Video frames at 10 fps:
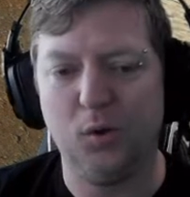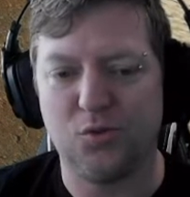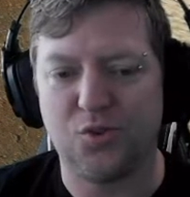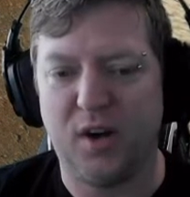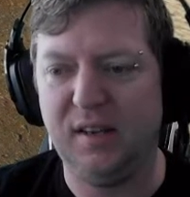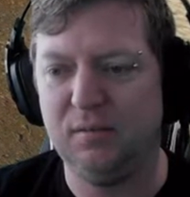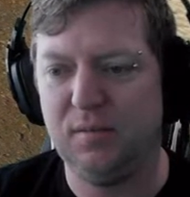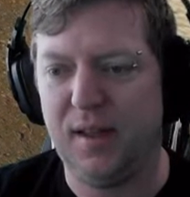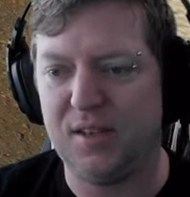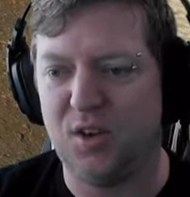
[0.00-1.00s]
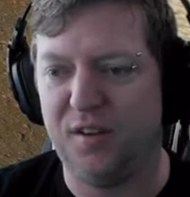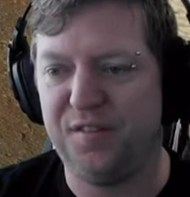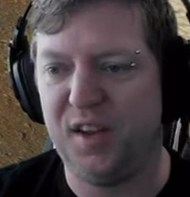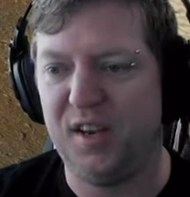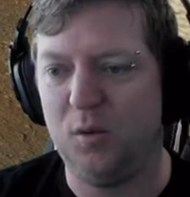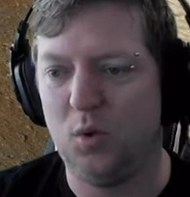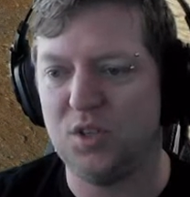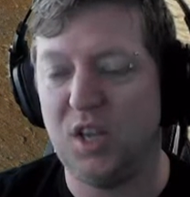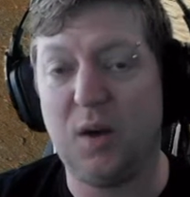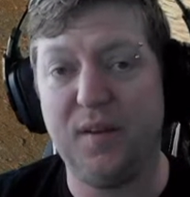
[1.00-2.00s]
train, as I figured it
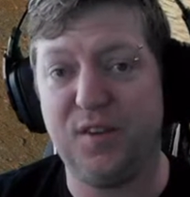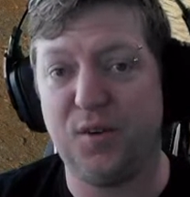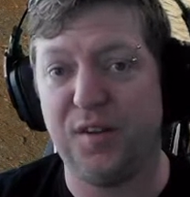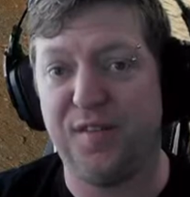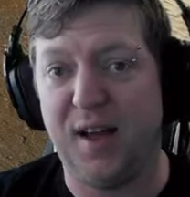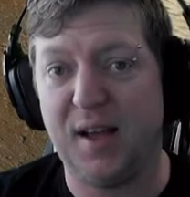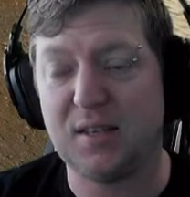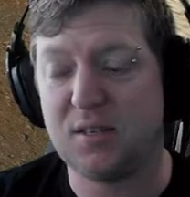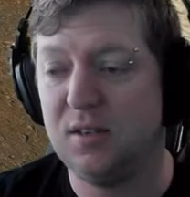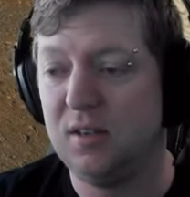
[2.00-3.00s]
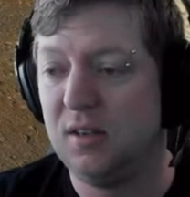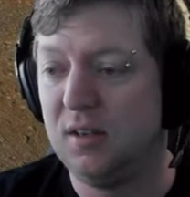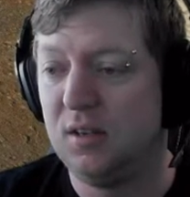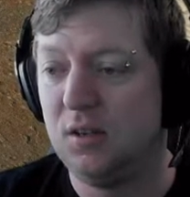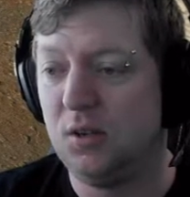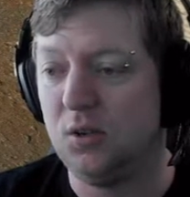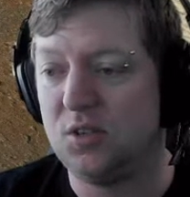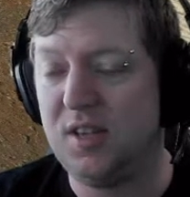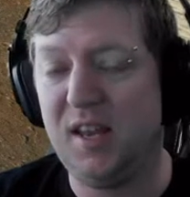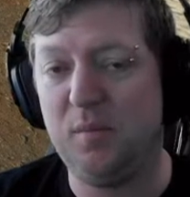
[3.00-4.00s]
wasn't going very fast, could
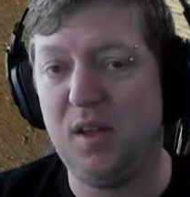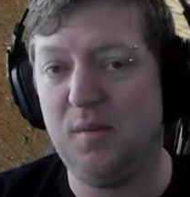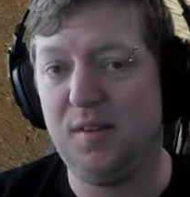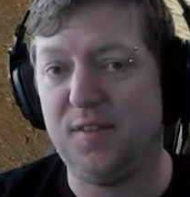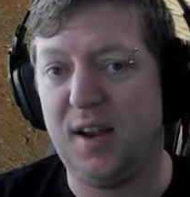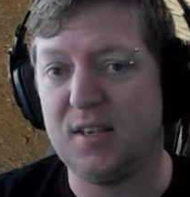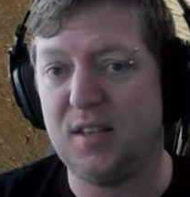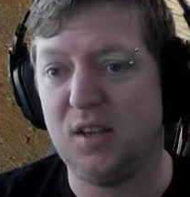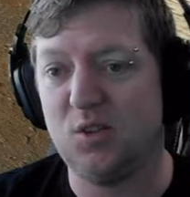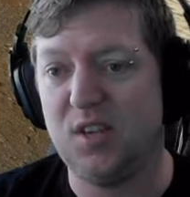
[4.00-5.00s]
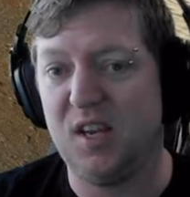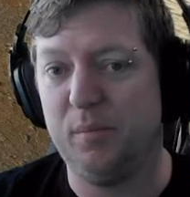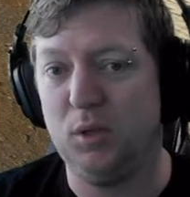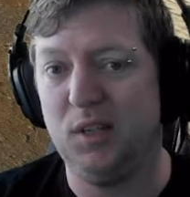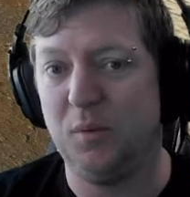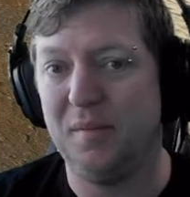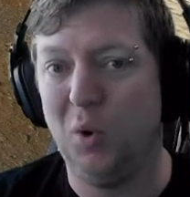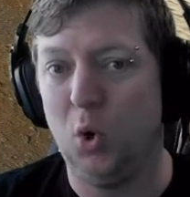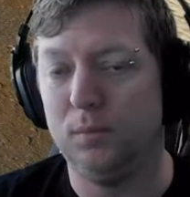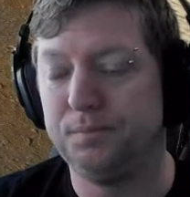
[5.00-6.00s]
stand to be a bit faster, and could stand to pull a little bit
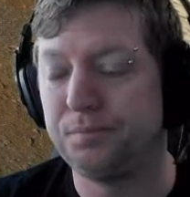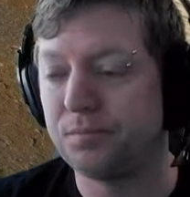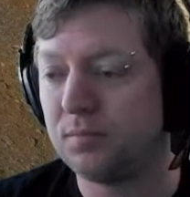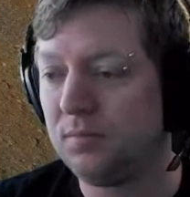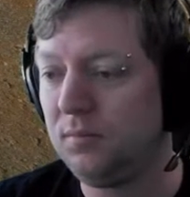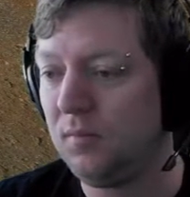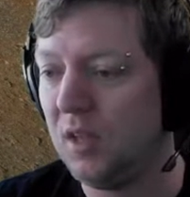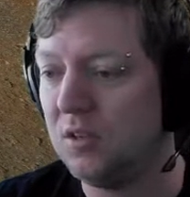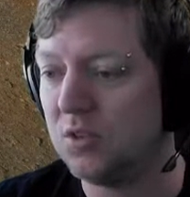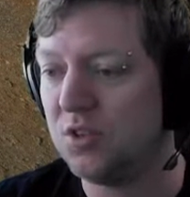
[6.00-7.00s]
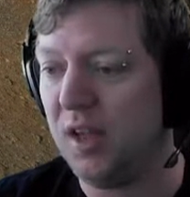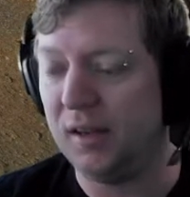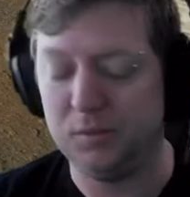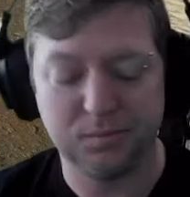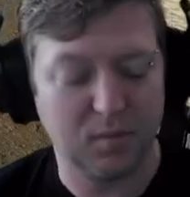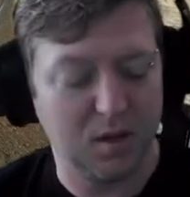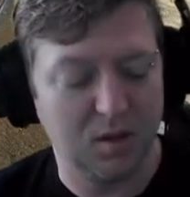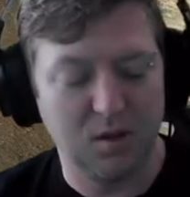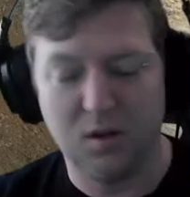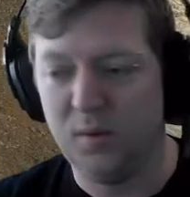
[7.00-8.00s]
more. So,
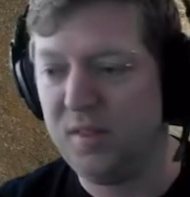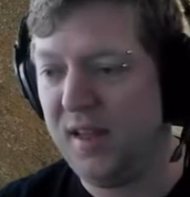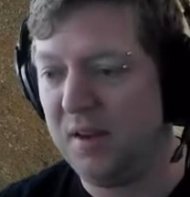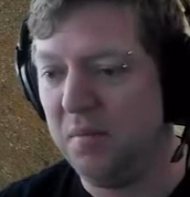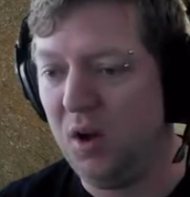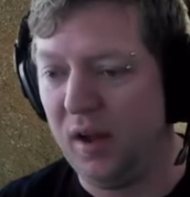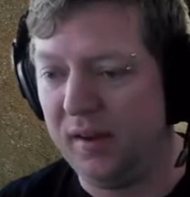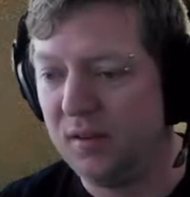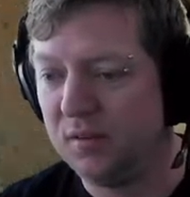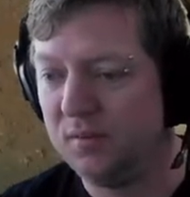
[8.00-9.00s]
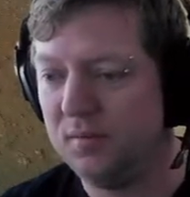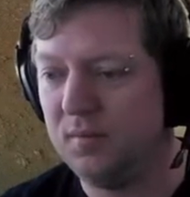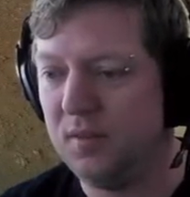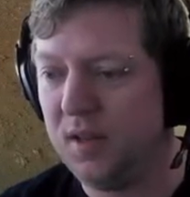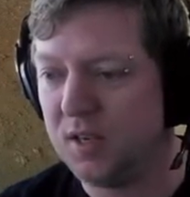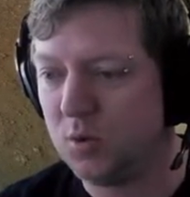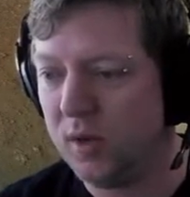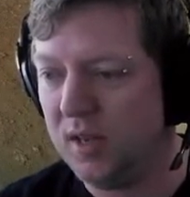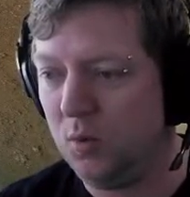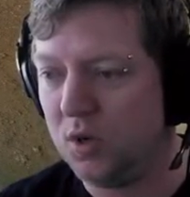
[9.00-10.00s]
with that in mind, let us
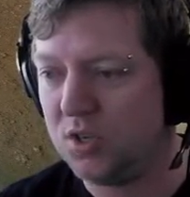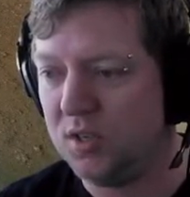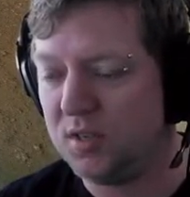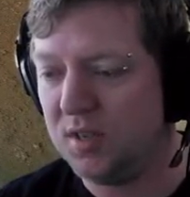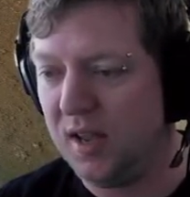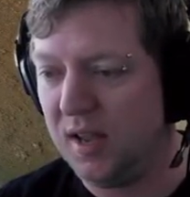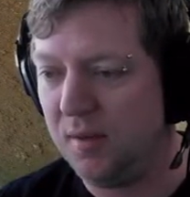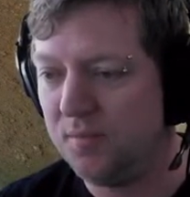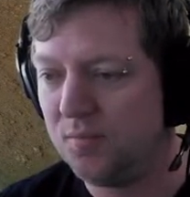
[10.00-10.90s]
quickly watch this as